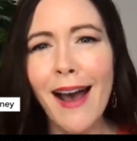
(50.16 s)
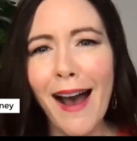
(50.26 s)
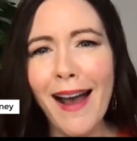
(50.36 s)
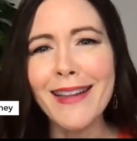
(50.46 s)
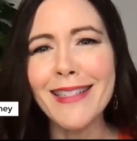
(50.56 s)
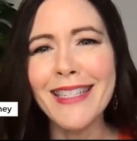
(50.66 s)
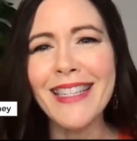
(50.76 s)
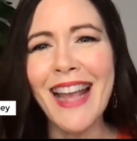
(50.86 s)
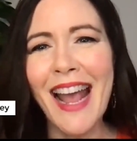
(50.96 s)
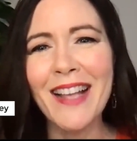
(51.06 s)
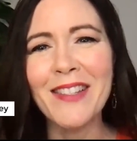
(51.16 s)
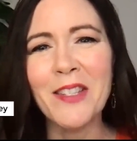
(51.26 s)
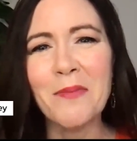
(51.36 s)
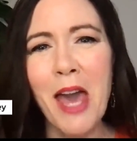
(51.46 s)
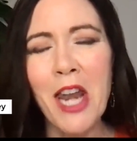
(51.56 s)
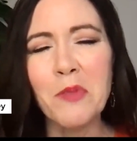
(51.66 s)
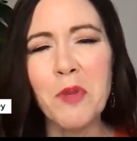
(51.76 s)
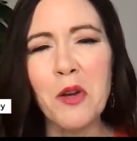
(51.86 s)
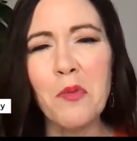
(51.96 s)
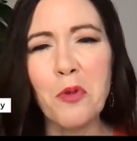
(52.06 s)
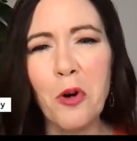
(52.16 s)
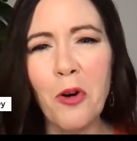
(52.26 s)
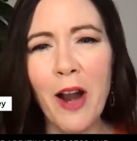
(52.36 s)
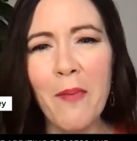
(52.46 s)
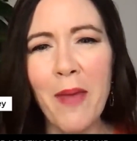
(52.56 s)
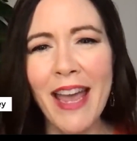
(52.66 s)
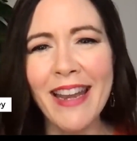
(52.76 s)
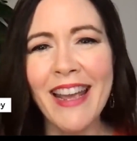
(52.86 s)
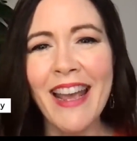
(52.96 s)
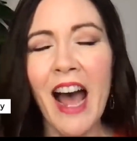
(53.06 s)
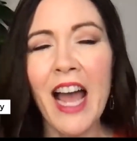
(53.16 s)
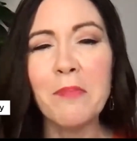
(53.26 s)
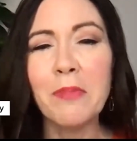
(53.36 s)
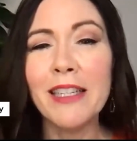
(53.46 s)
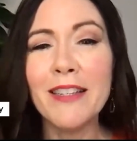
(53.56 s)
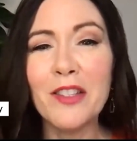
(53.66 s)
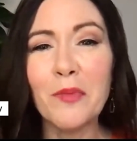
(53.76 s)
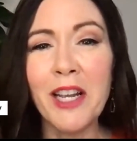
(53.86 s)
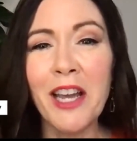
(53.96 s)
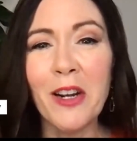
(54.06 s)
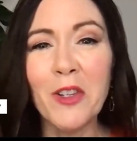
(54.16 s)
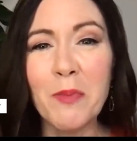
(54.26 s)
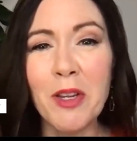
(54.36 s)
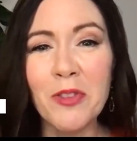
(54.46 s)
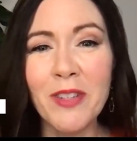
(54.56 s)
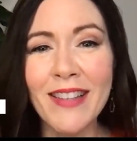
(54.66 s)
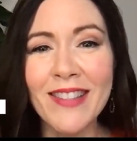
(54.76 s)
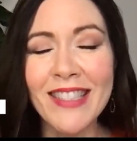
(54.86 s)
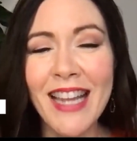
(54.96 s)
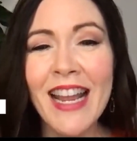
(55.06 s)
IT asset management program. And I am pleased to bring on our special guest today.